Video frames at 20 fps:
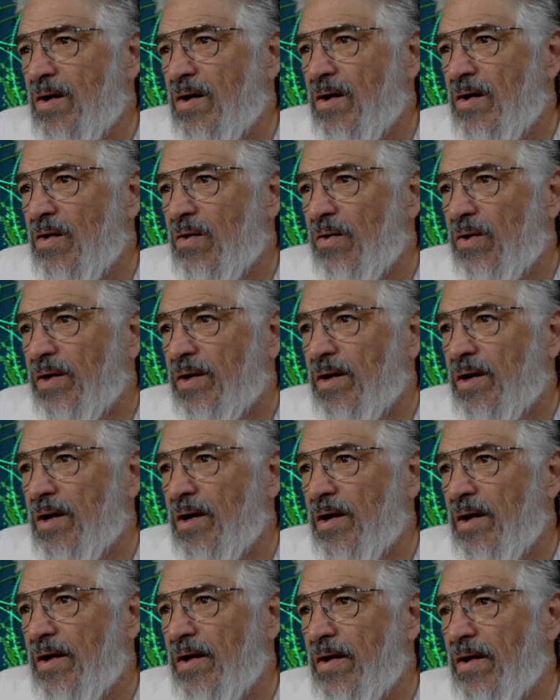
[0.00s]

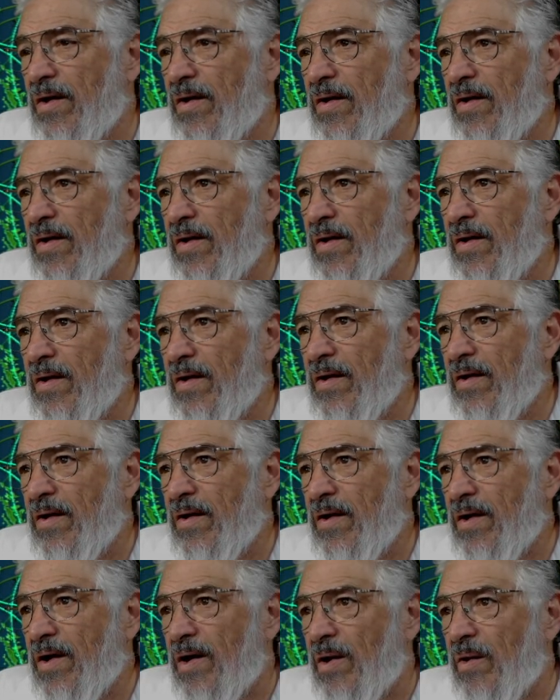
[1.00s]
Okay.
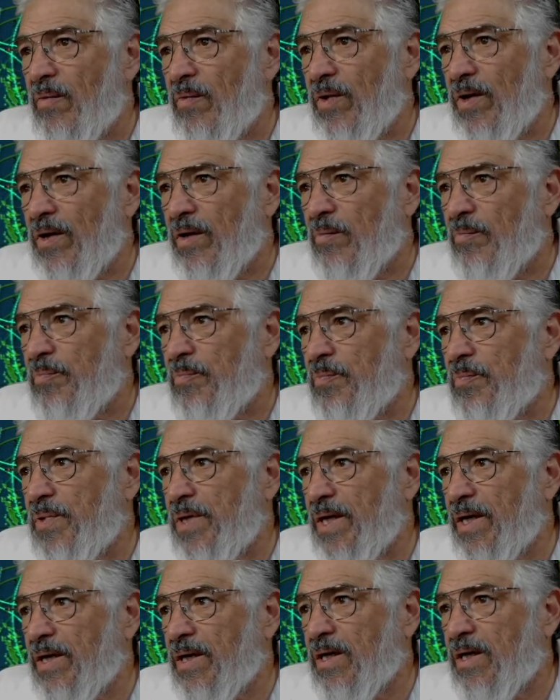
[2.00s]
And we're going to
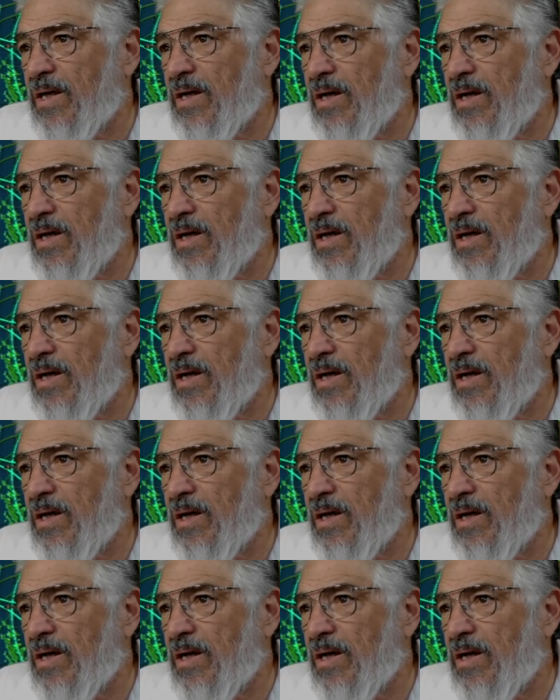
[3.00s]
pick...